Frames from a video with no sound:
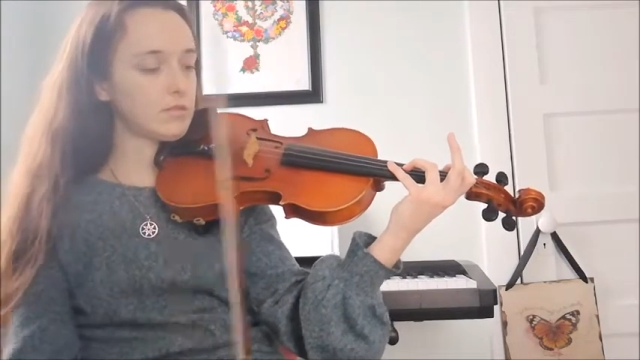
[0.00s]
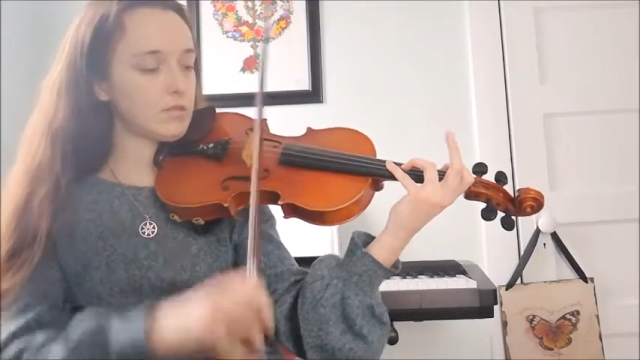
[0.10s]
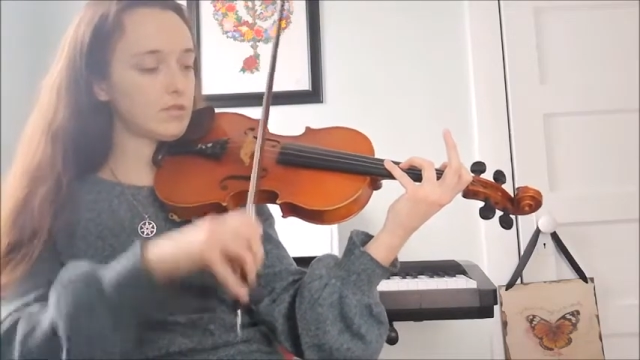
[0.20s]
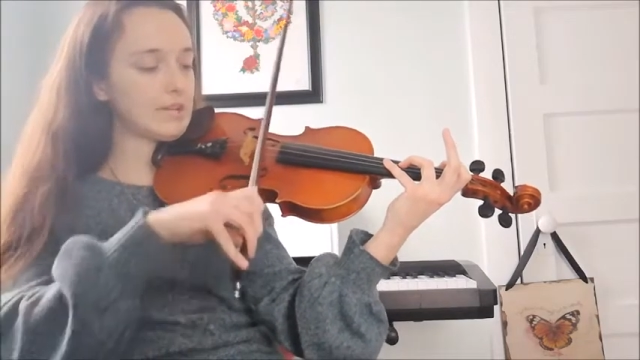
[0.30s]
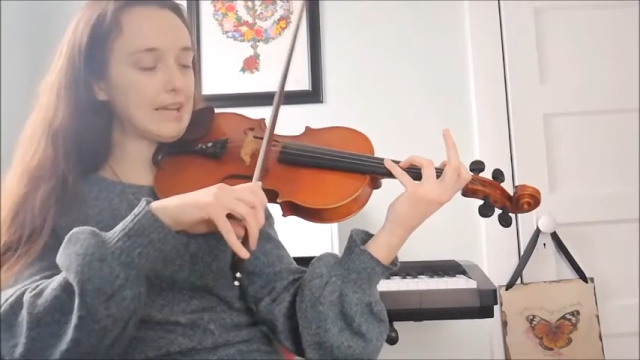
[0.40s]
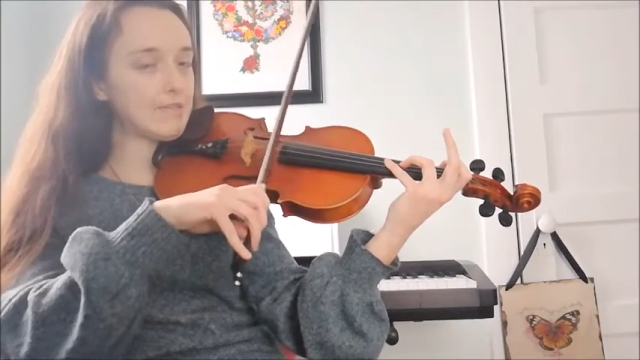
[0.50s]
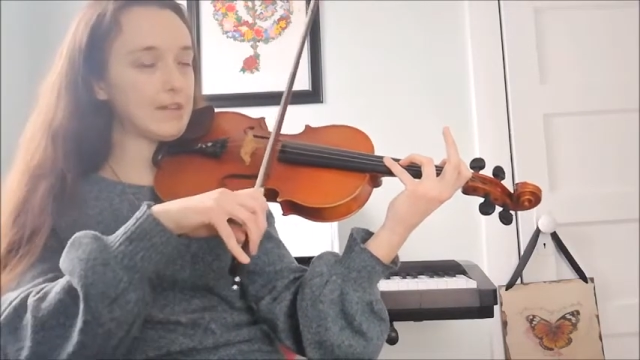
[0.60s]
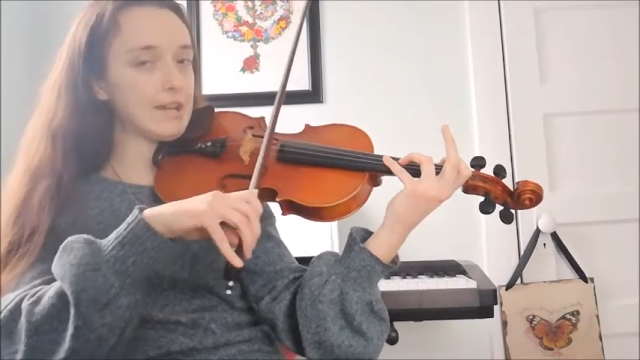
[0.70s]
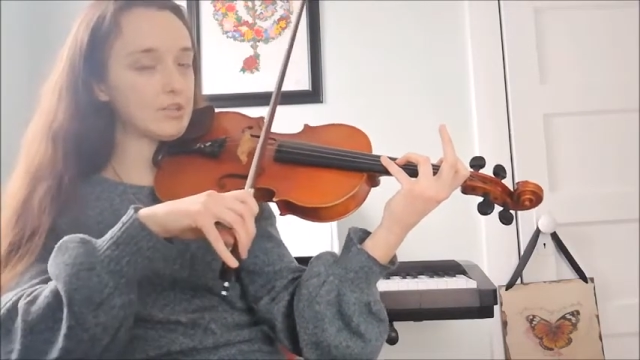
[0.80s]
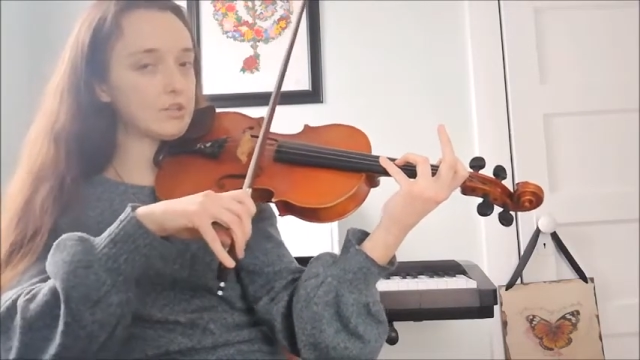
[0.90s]
Doesn't have
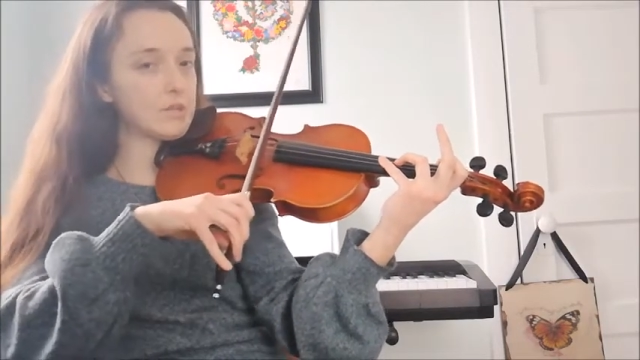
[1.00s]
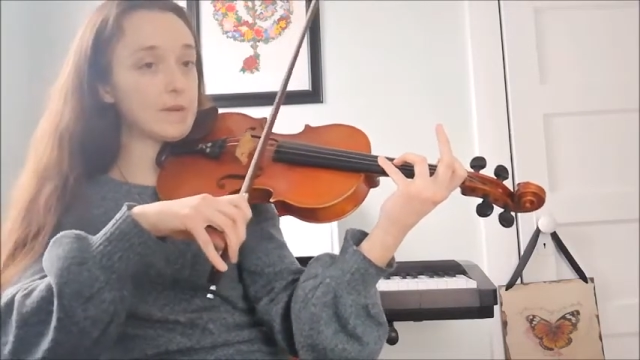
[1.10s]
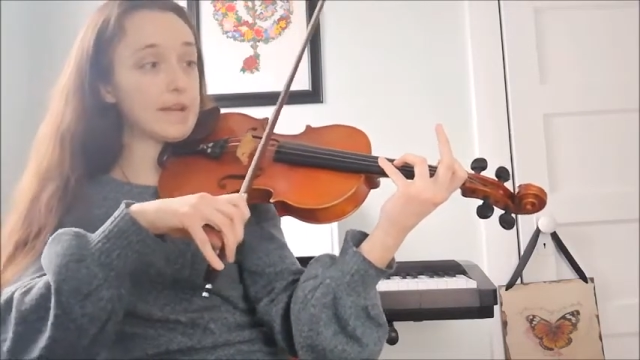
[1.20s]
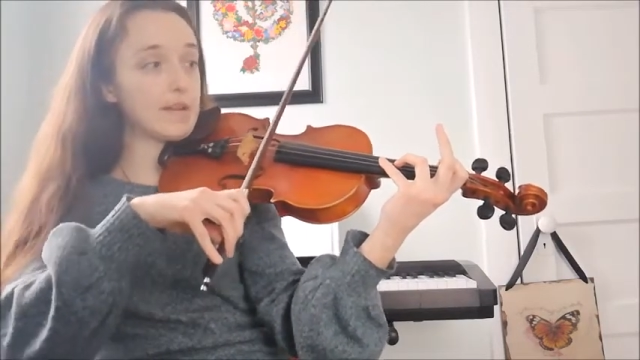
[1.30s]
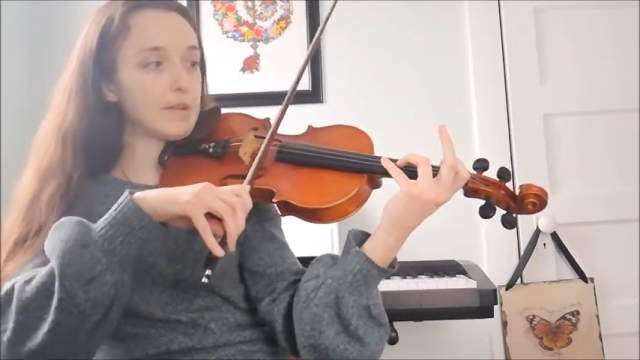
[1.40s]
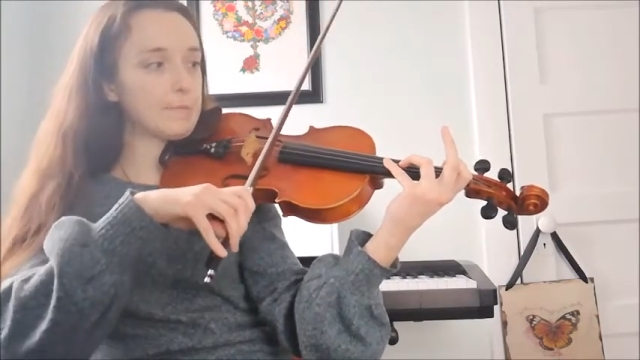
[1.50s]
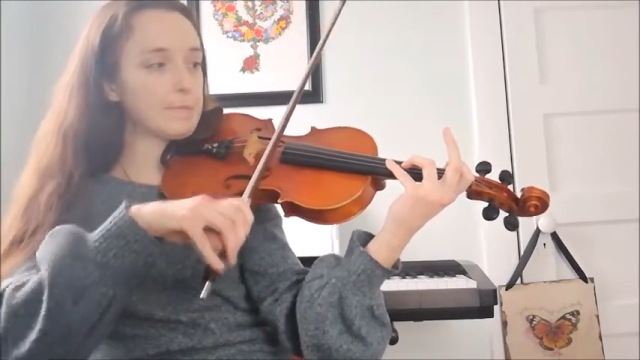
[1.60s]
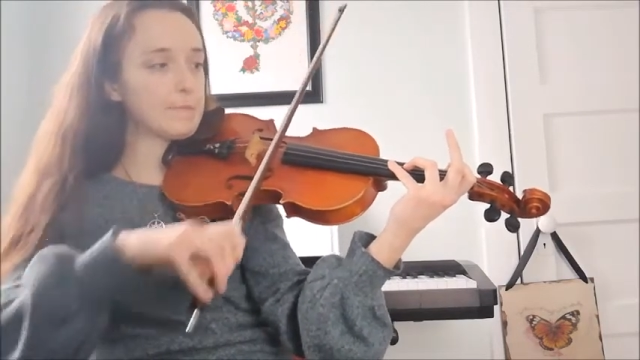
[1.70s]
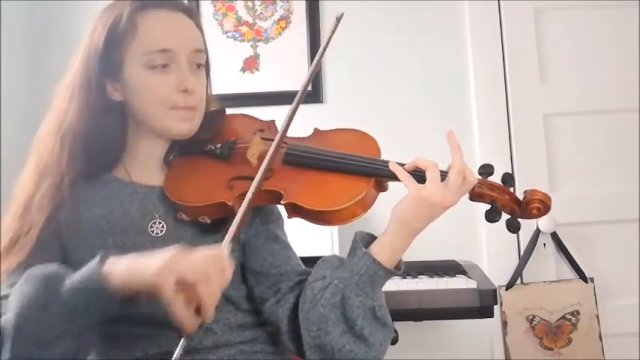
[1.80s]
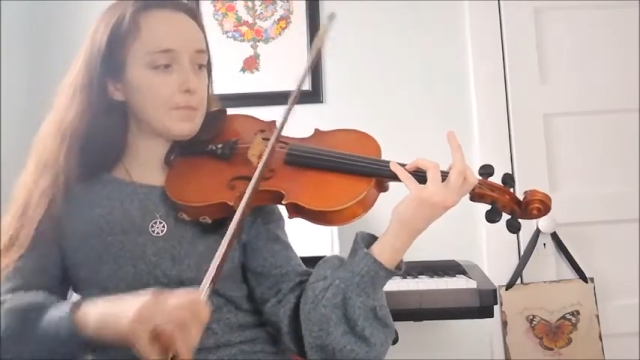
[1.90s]
that extra ring.
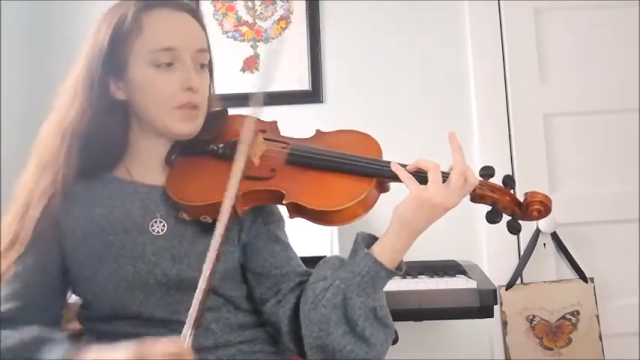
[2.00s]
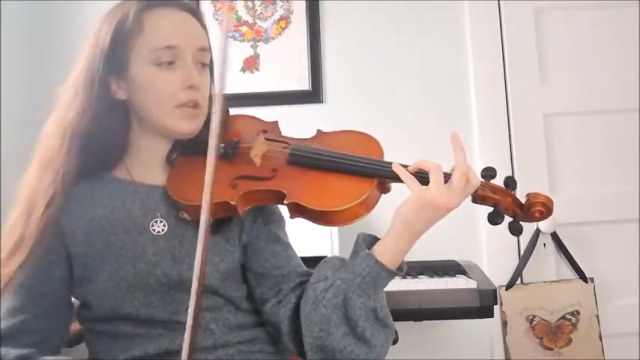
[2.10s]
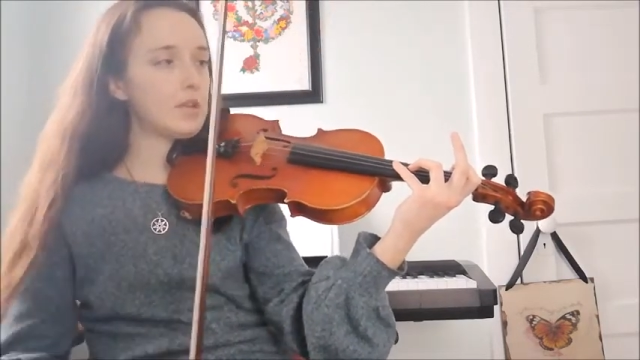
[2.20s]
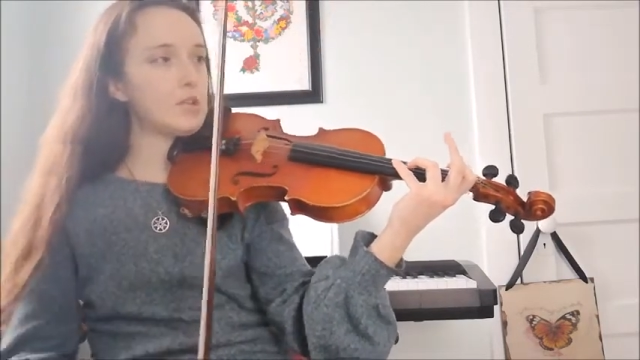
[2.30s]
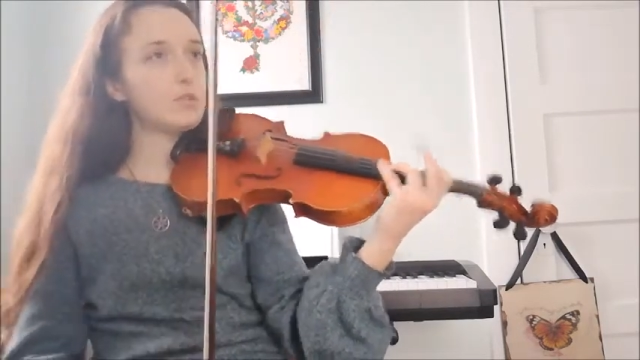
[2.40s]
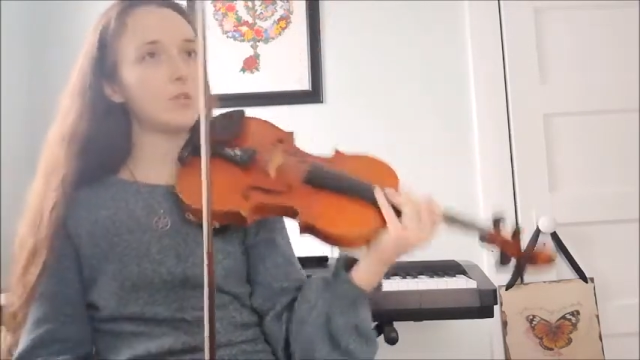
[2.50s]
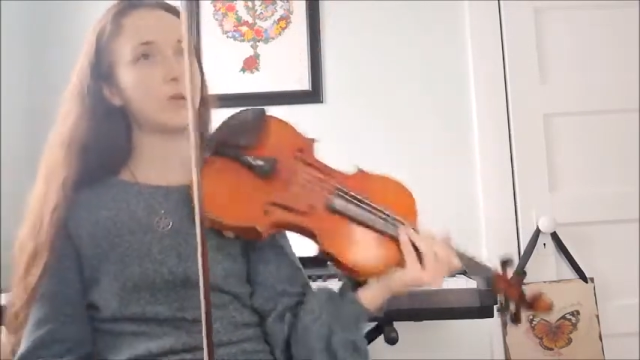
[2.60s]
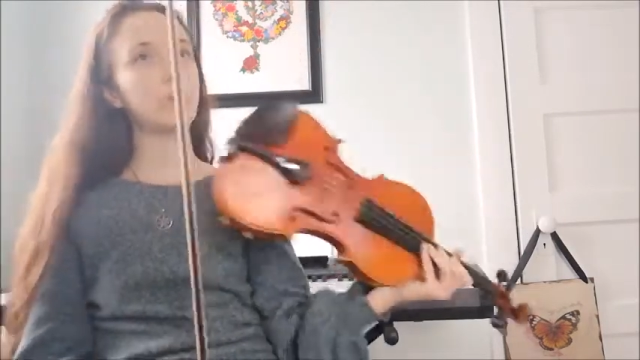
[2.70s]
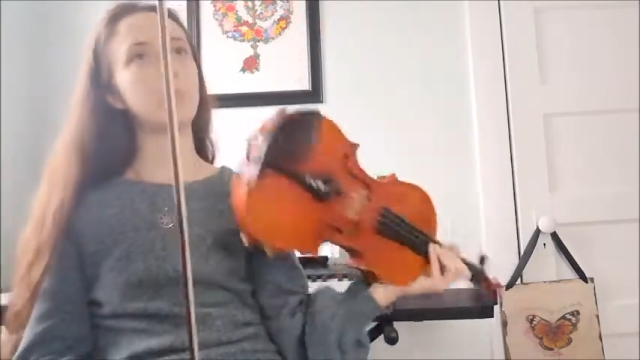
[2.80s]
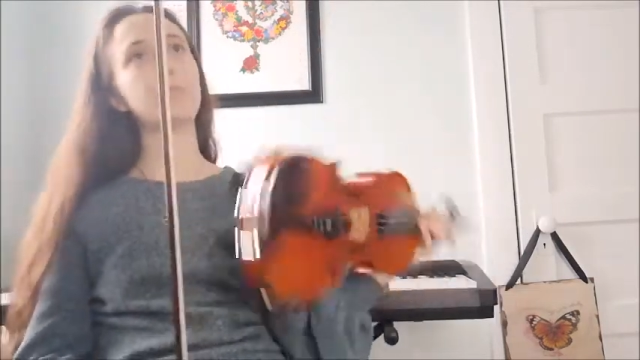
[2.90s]

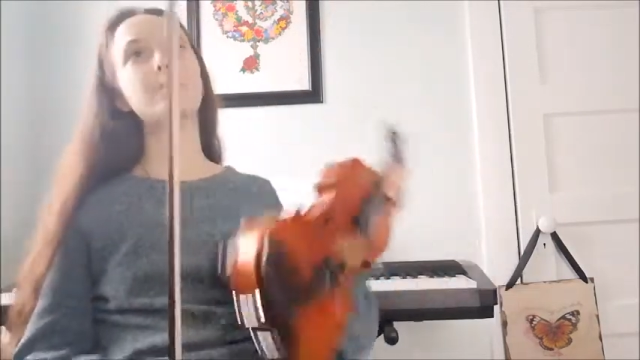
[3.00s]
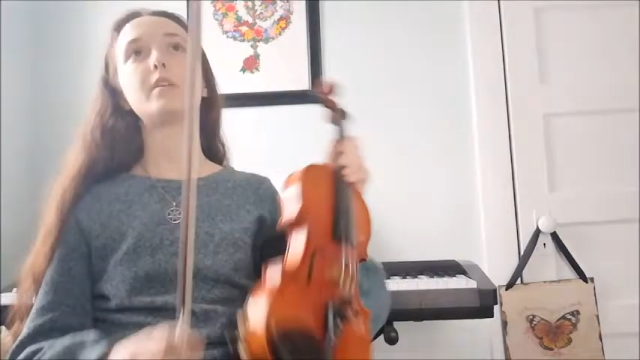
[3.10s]
So